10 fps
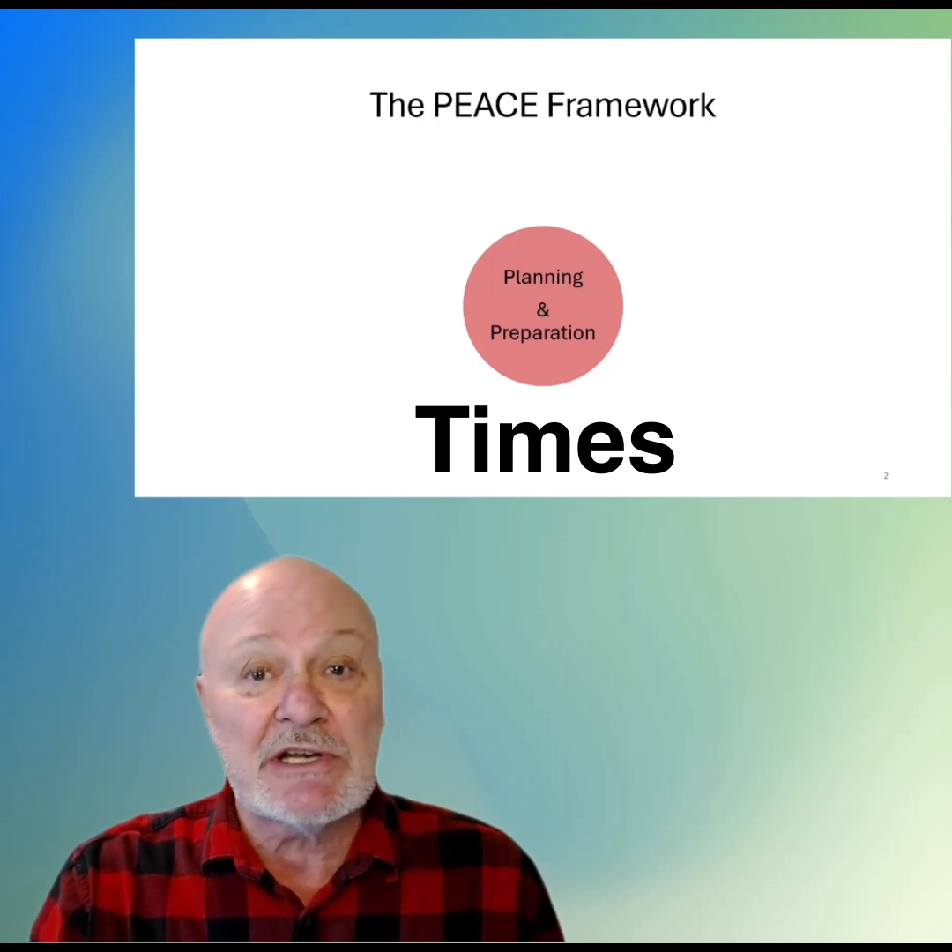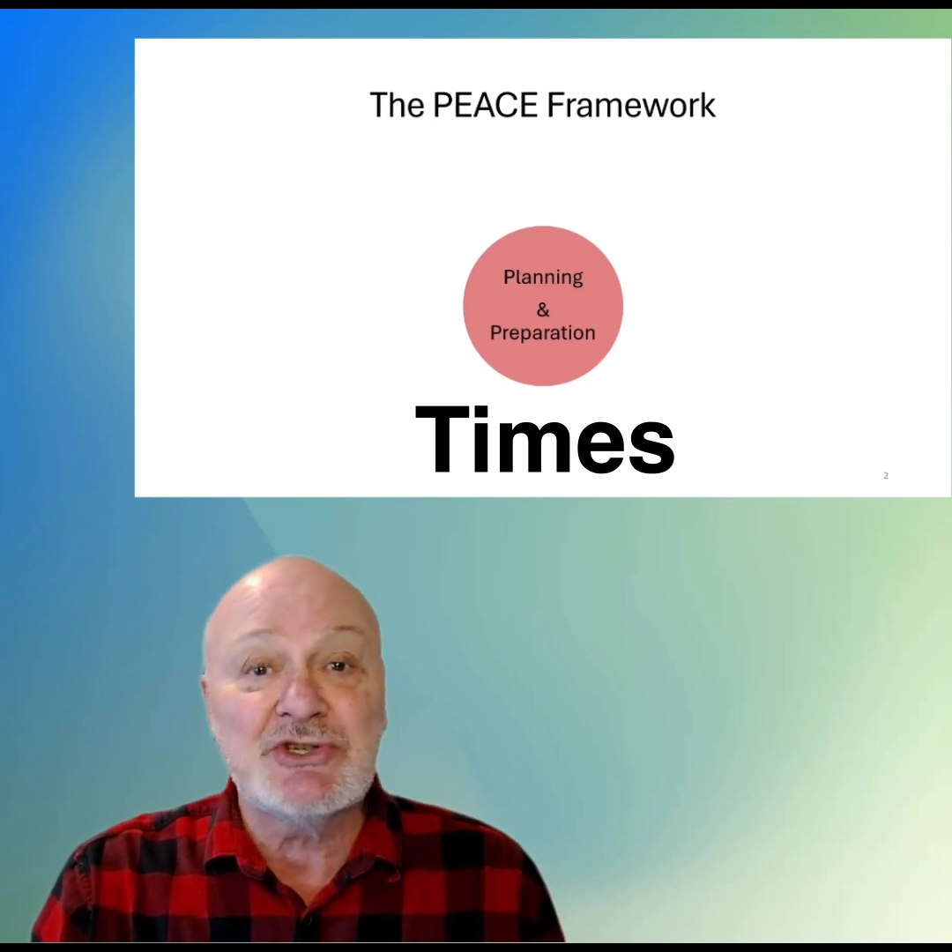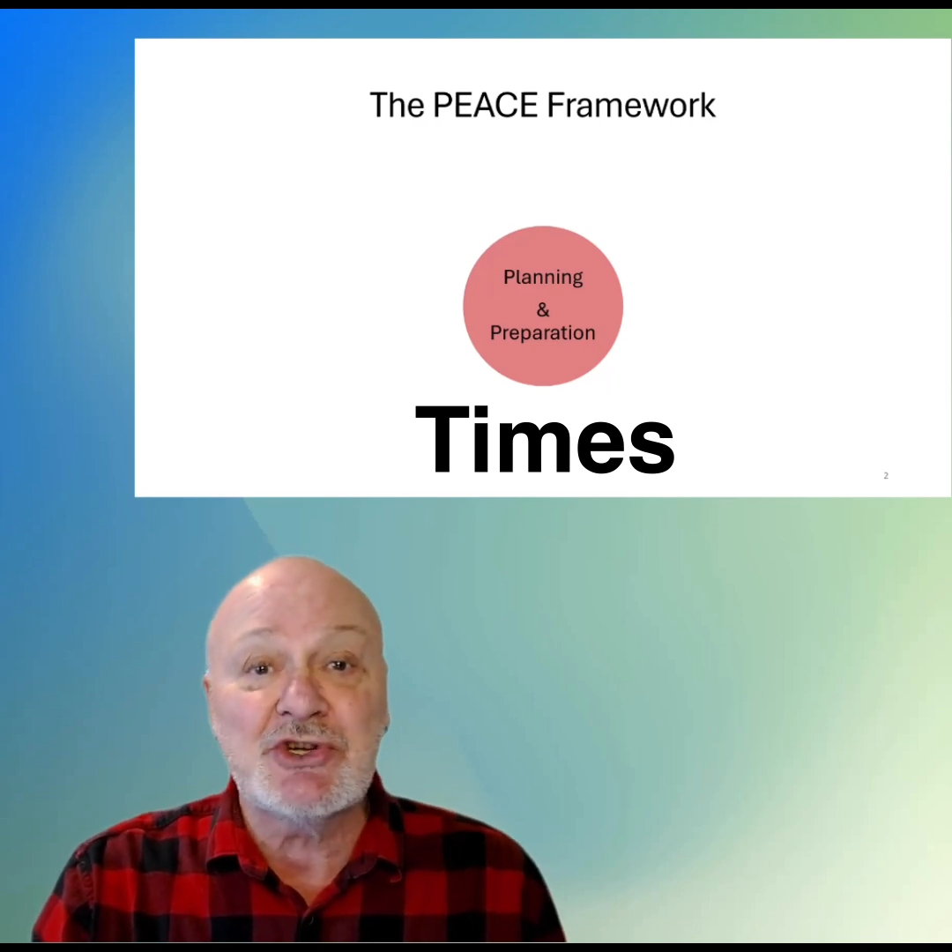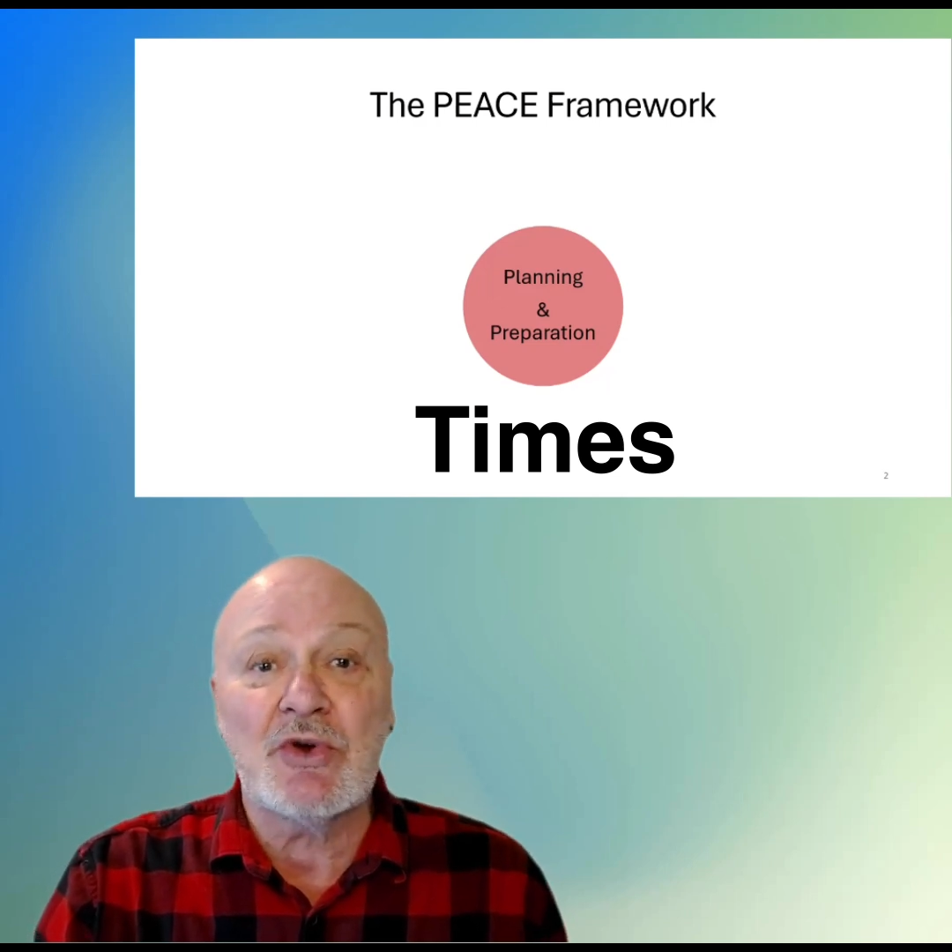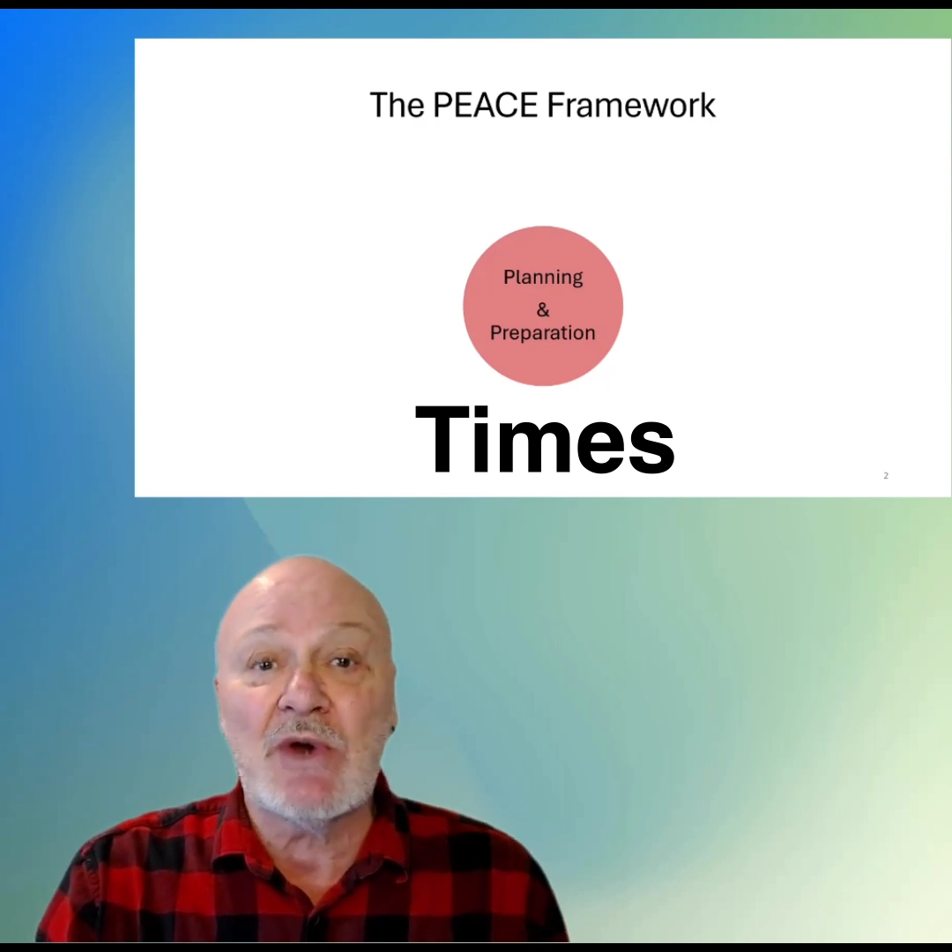to
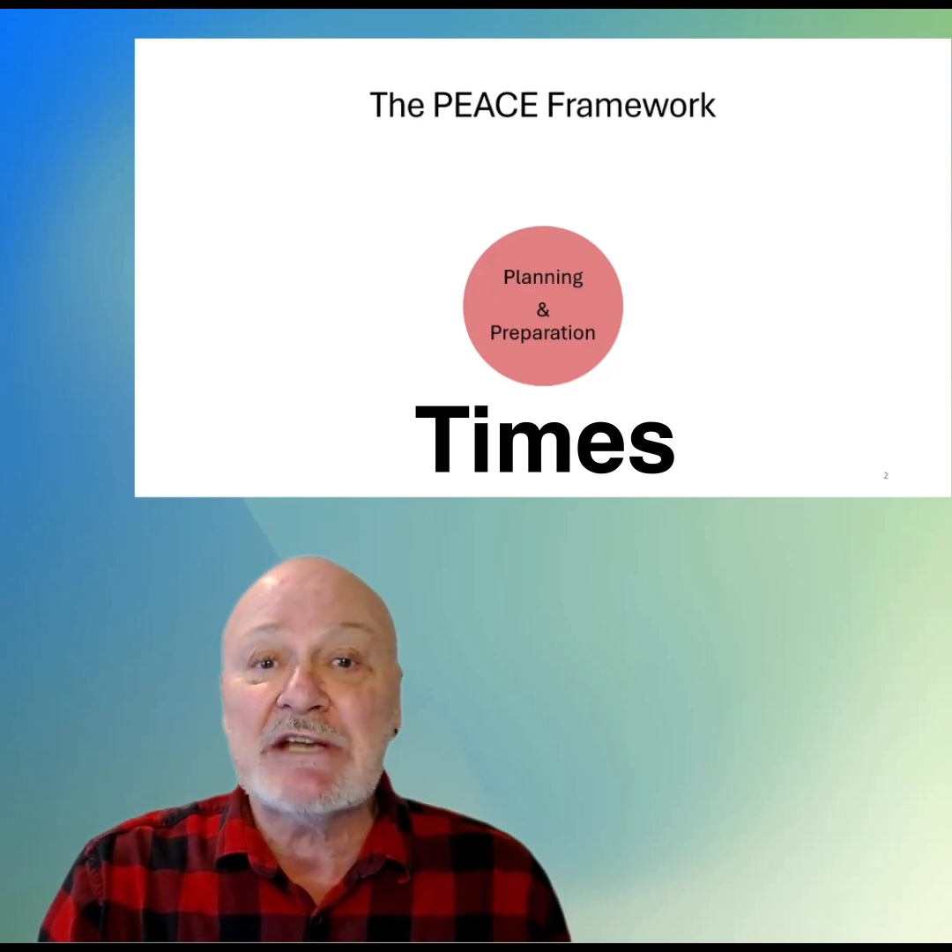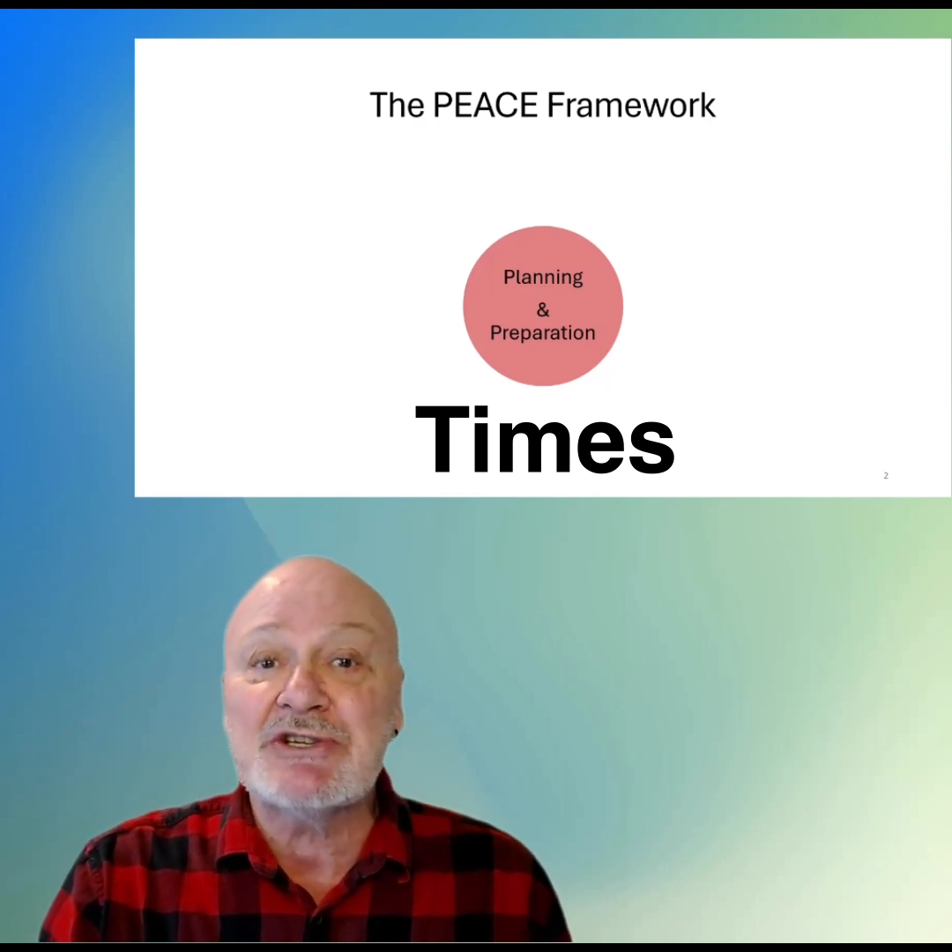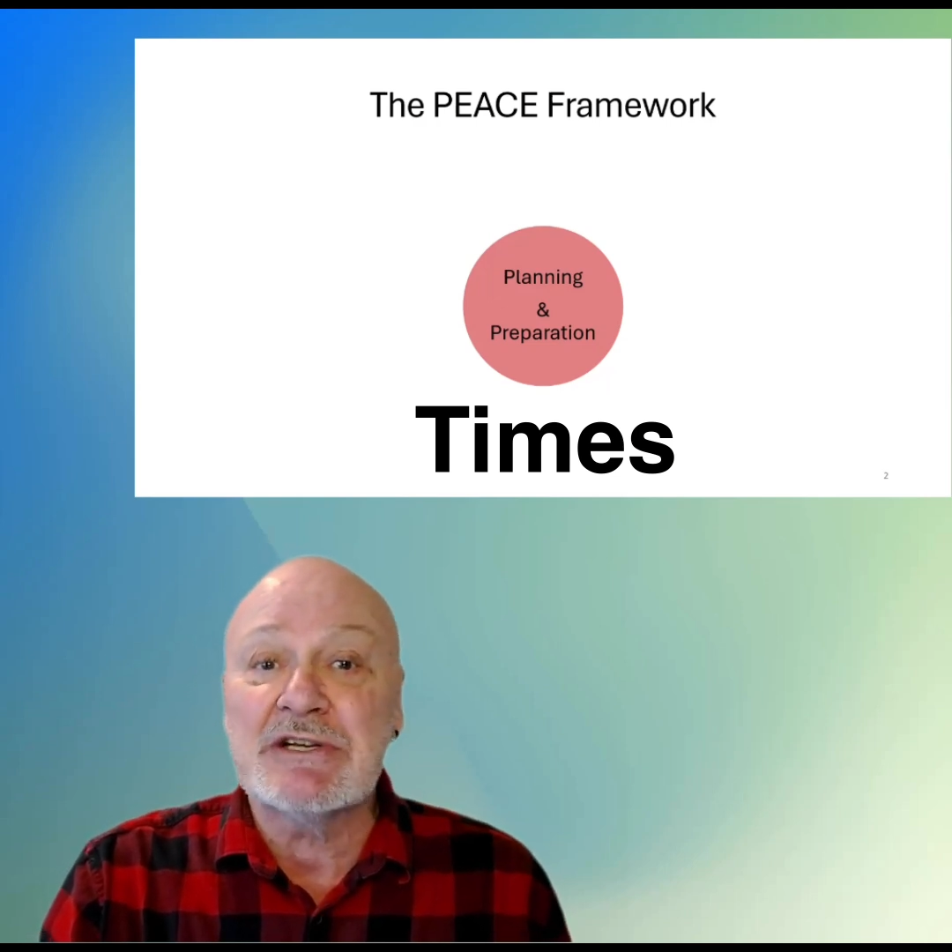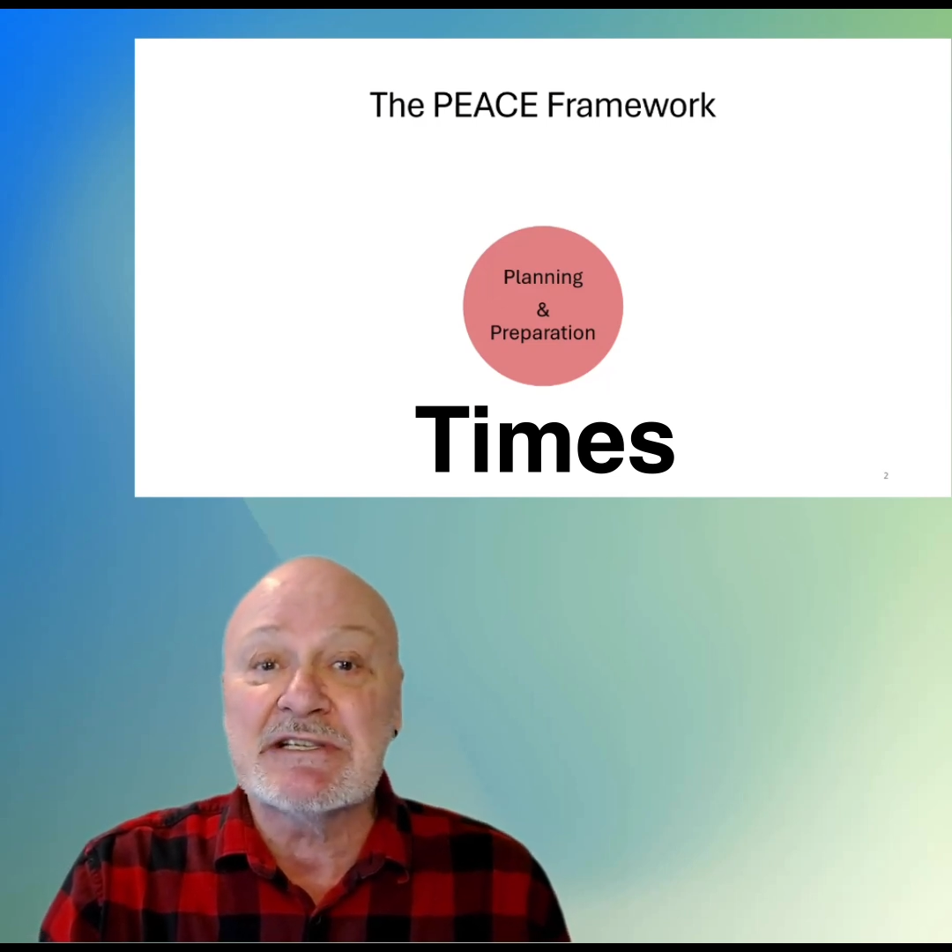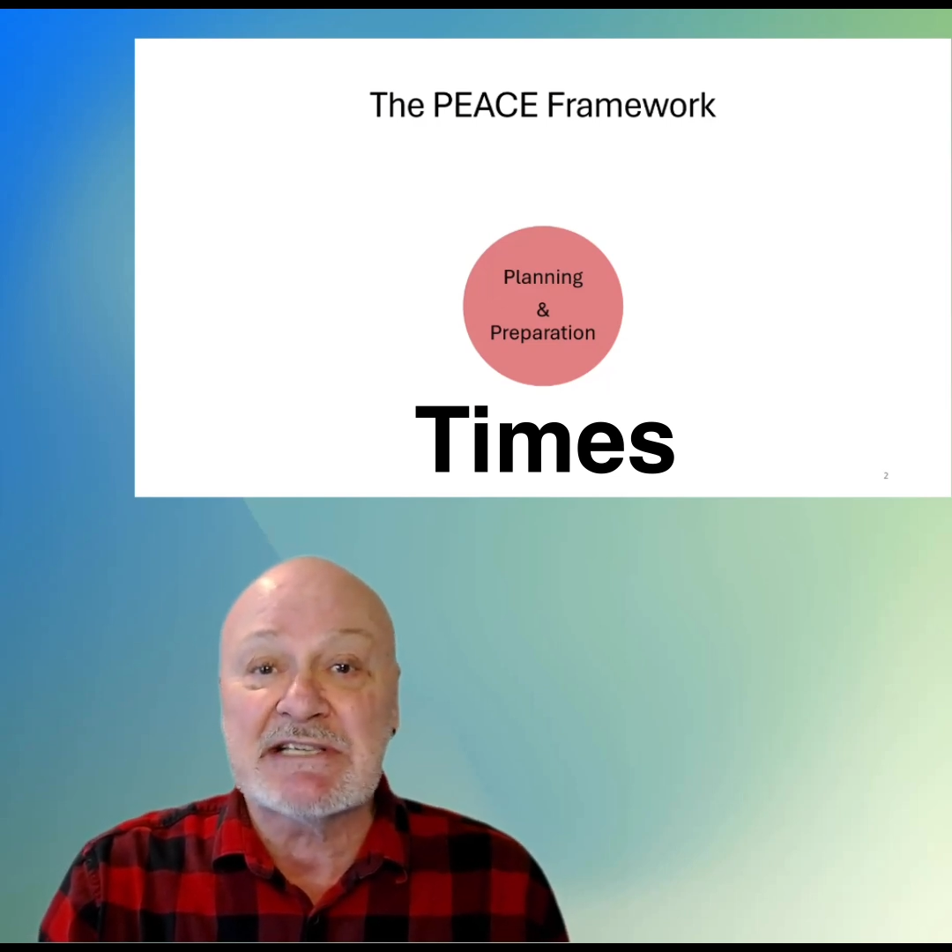duration,